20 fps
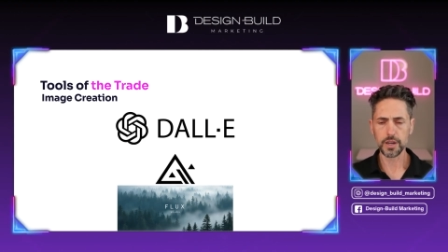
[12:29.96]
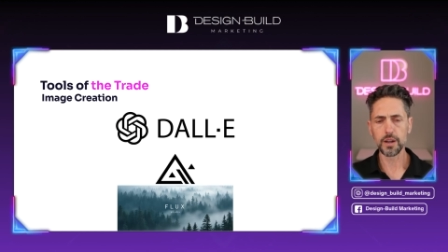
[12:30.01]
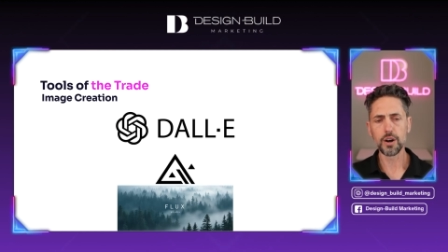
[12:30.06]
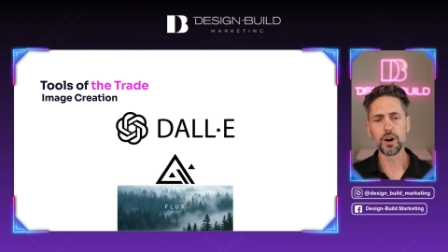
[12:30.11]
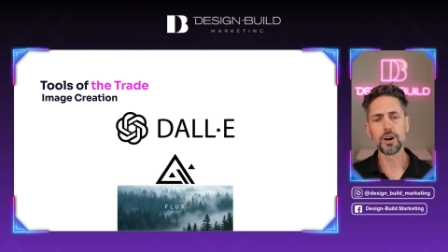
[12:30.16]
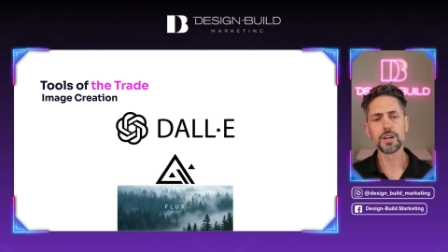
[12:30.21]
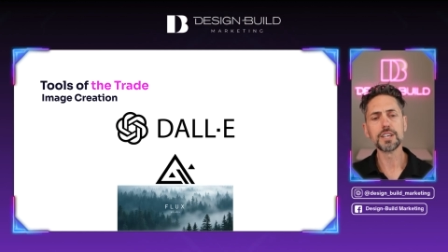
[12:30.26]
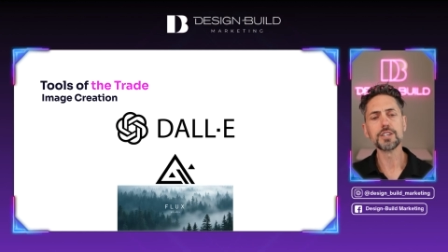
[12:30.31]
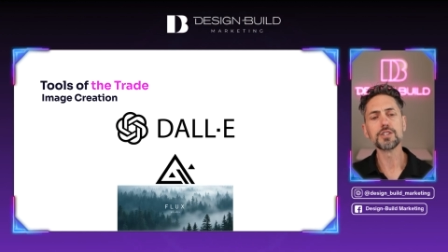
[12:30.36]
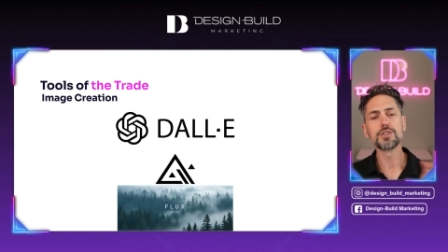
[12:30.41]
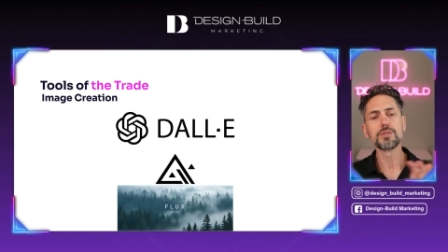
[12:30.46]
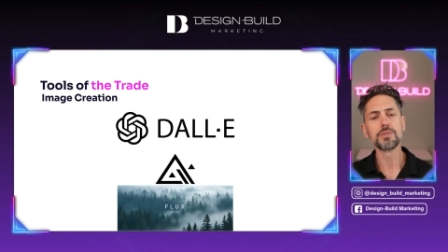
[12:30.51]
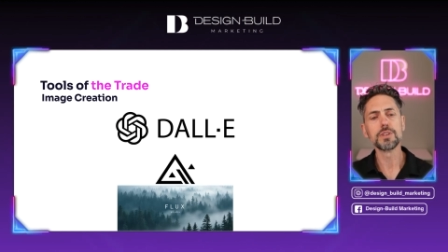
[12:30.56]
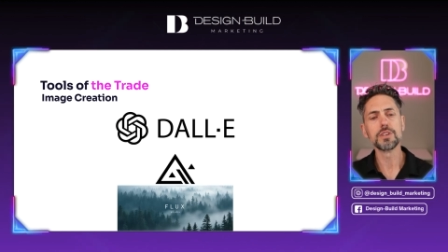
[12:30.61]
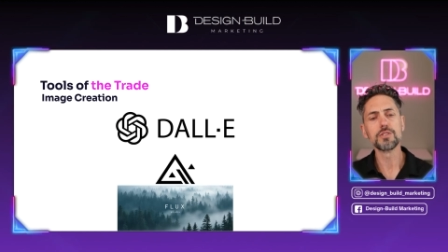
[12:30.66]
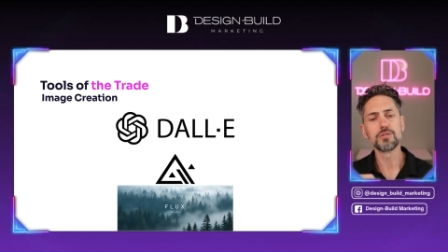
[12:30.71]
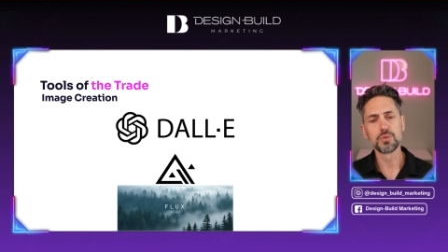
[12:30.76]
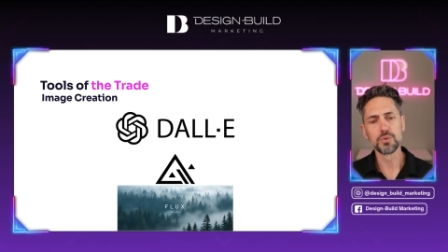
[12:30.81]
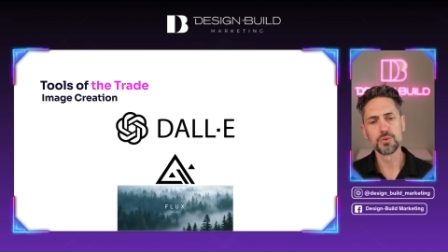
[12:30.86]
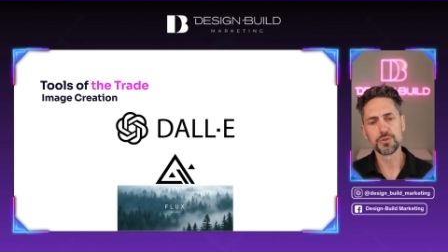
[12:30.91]
each of
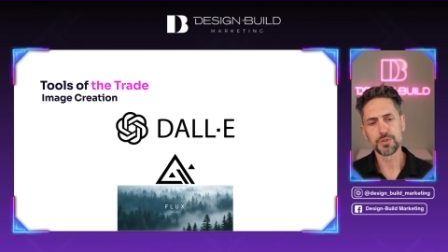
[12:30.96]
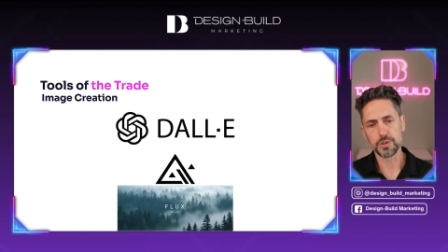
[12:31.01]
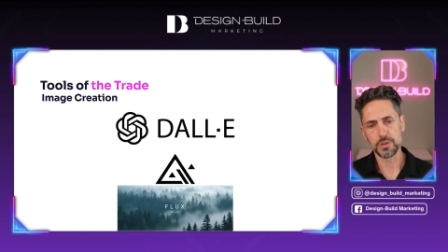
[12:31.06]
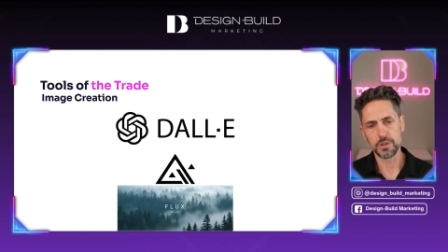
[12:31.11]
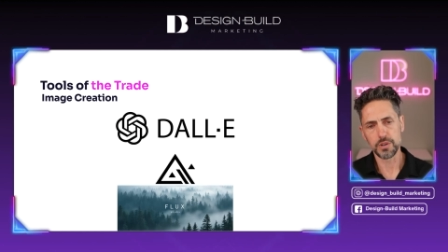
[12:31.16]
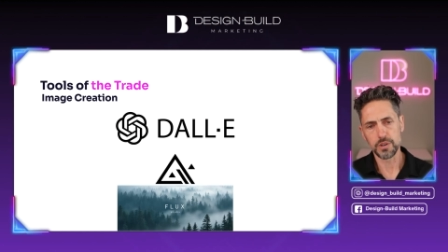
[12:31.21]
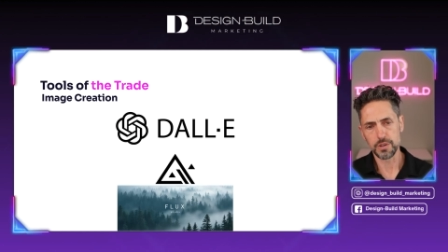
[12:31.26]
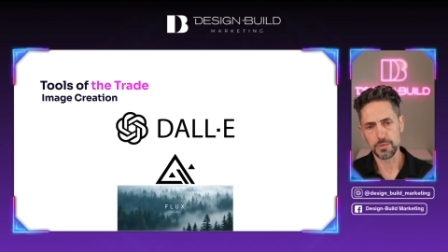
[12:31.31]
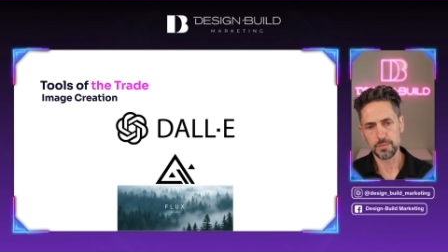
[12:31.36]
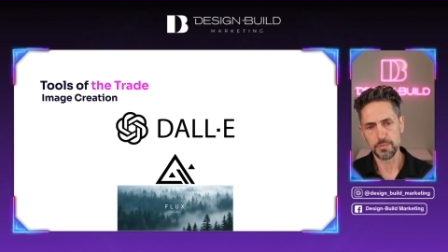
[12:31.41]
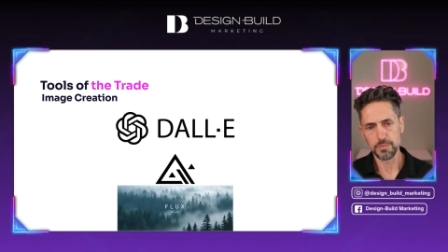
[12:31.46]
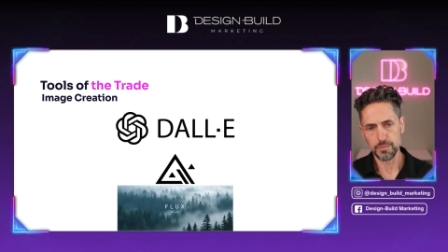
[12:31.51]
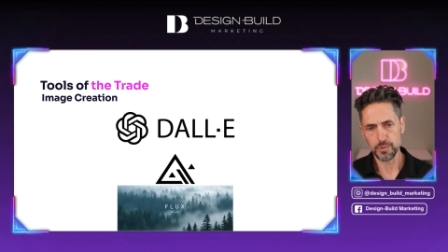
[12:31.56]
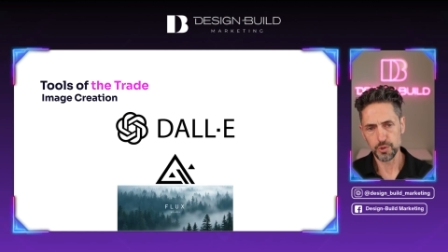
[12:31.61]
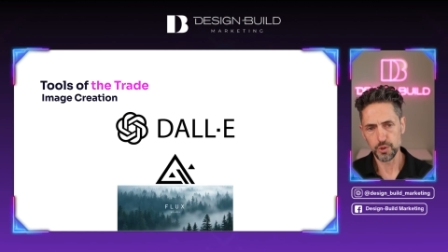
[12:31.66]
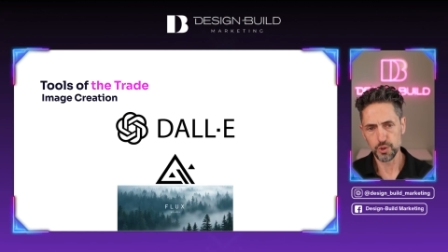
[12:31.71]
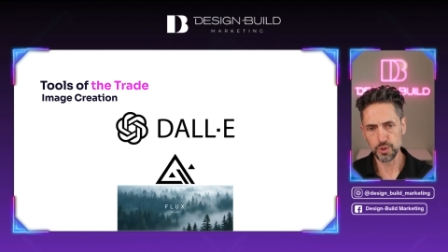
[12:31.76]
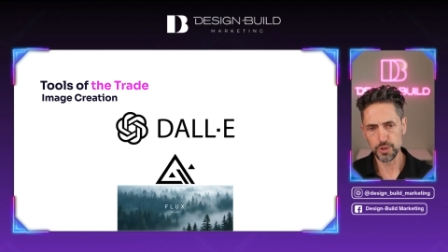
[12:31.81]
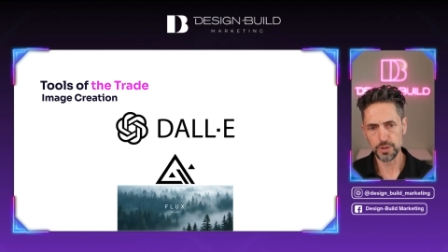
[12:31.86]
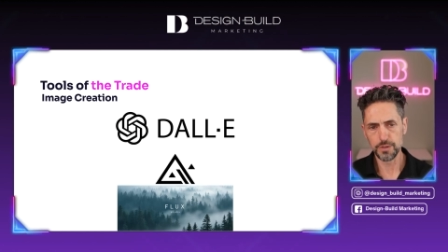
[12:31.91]
these tools are
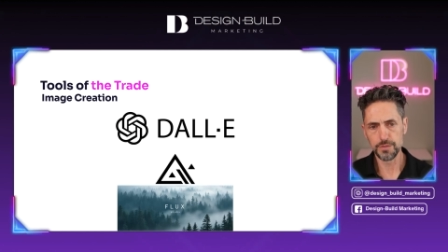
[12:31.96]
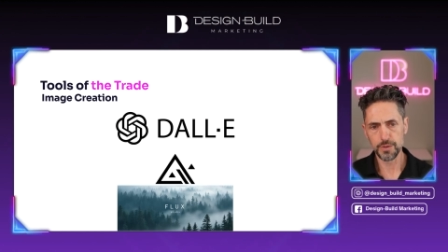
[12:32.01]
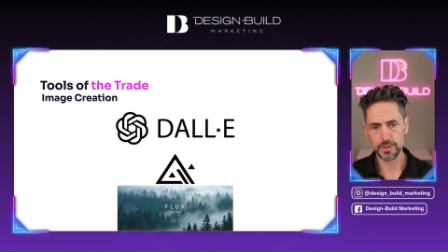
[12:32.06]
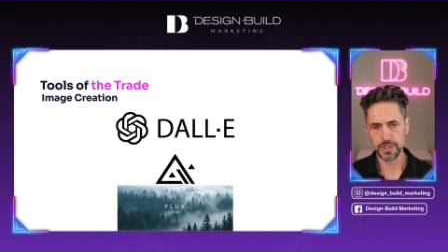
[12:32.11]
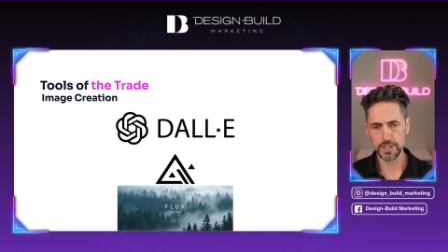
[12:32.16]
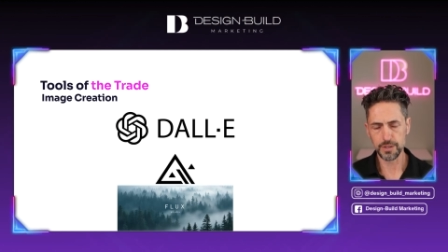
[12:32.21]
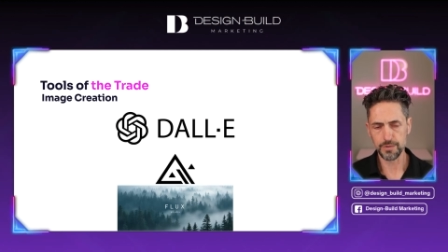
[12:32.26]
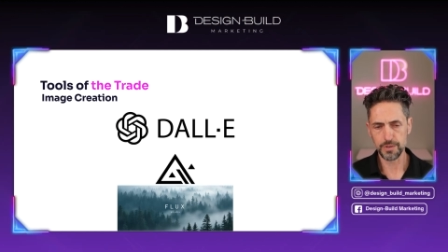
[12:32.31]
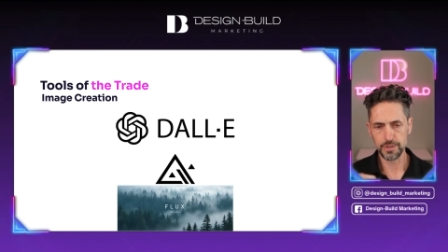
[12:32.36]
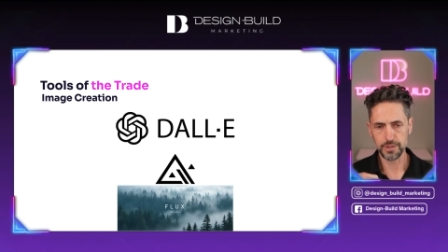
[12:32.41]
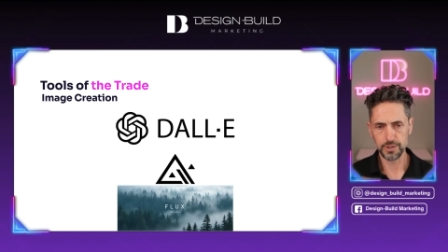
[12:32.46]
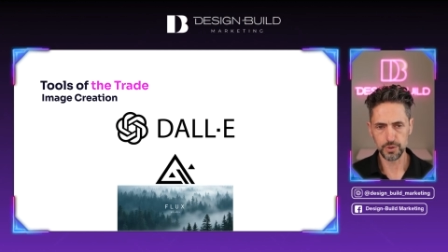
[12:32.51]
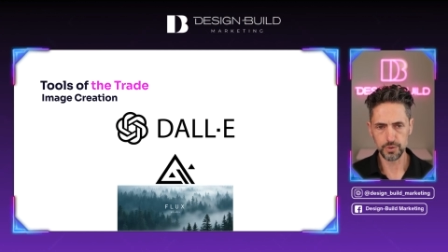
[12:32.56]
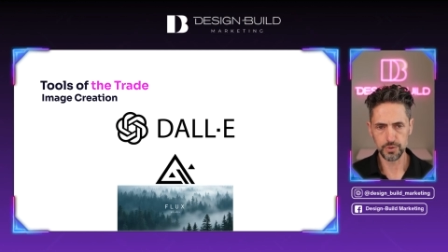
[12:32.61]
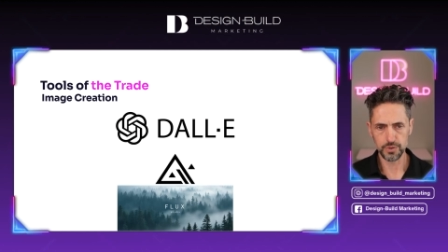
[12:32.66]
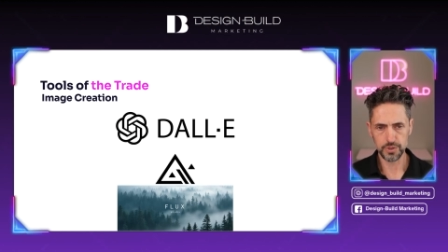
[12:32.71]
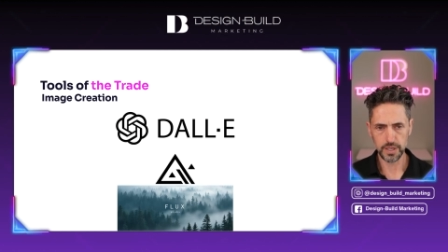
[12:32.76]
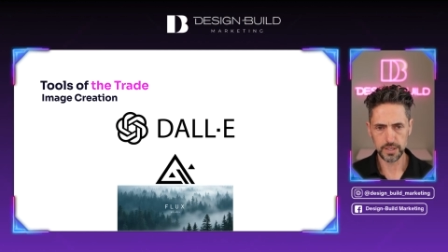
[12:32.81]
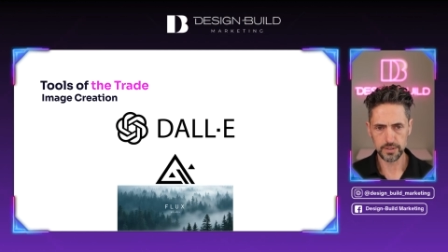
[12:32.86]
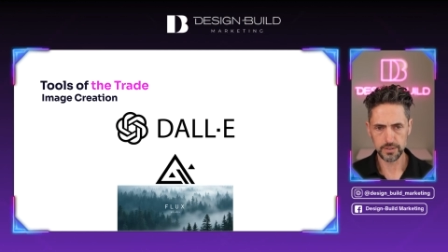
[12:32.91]
good for different
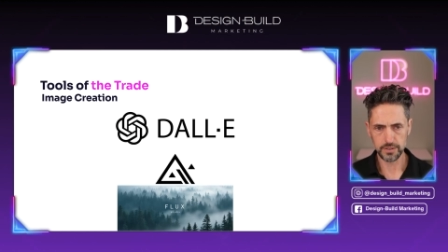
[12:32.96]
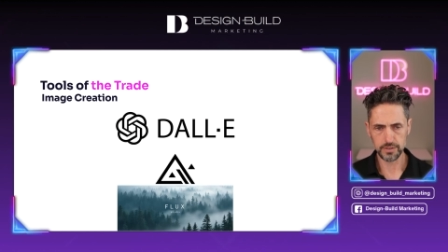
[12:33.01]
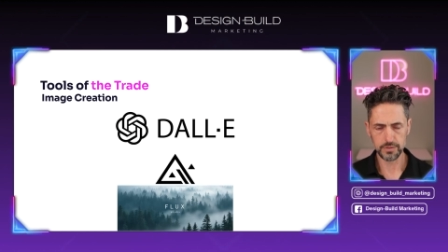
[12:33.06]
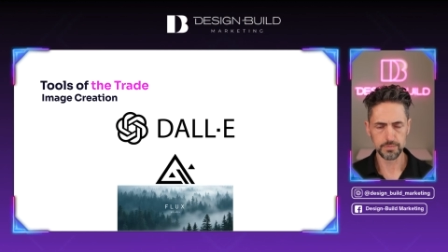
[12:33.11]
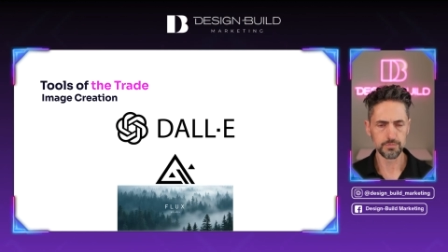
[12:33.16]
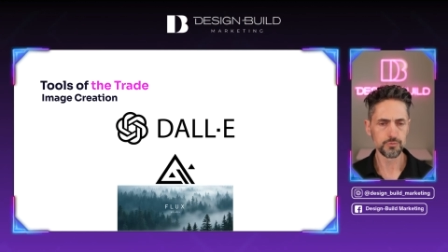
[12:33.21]
use cases.